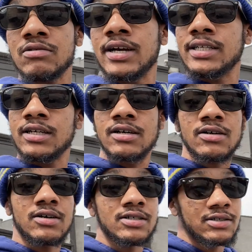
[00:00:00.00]
right there. It
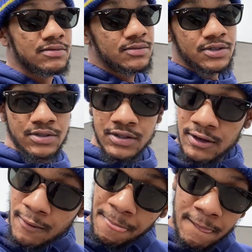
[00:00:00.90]
costs
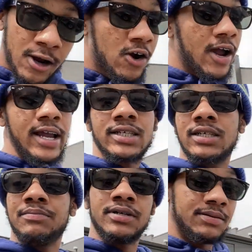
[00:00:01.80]
crazy,
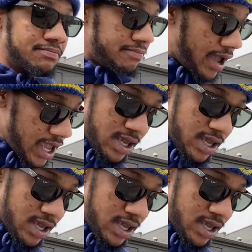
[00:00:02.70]
but man,